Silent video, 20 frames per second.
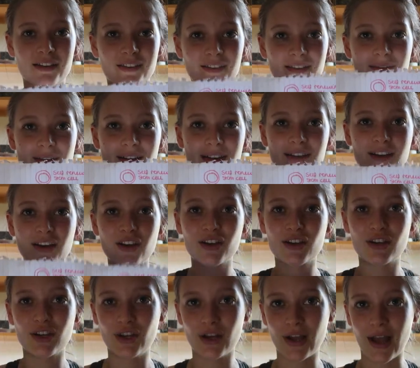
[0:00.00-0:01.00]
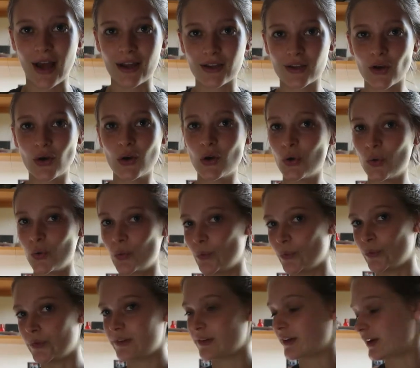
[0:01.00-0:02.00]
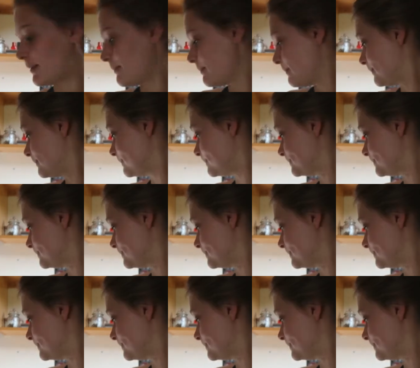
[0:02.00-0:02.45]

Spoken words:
and some things are good to look at all the time.